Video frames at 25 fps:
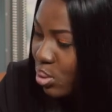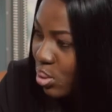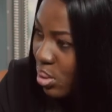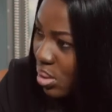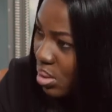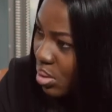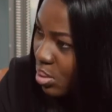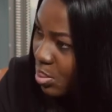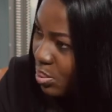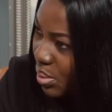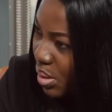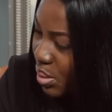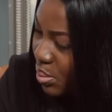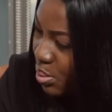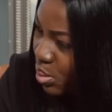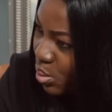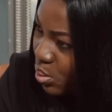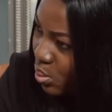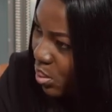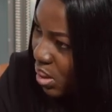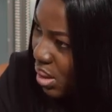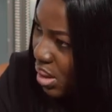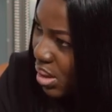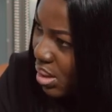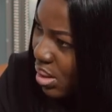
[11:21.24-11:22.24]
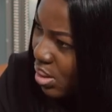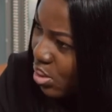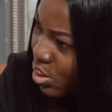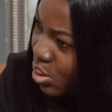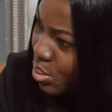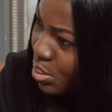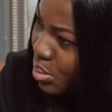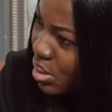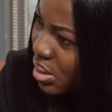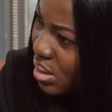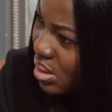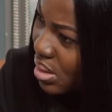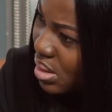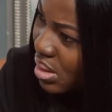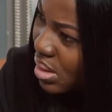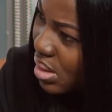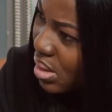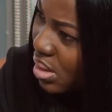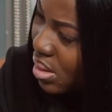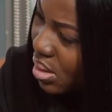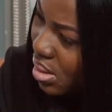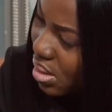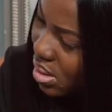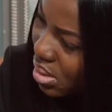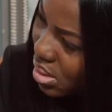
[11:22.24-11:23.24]
local people within the community
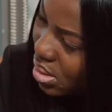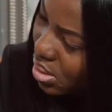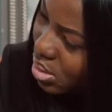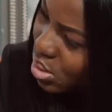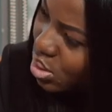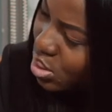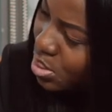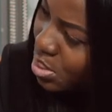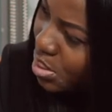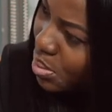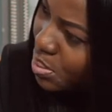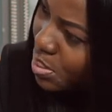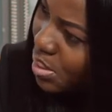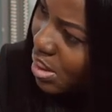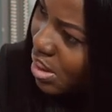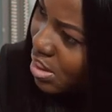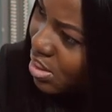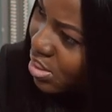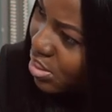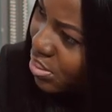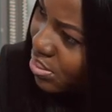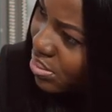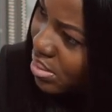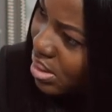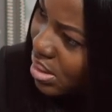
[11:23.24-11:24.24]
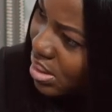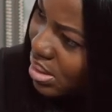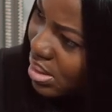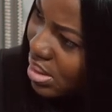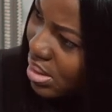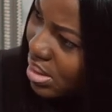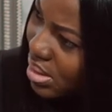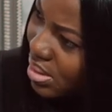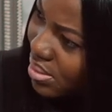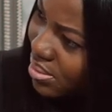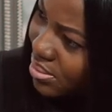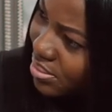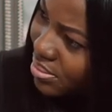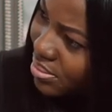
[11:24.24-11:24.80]
to be part of these.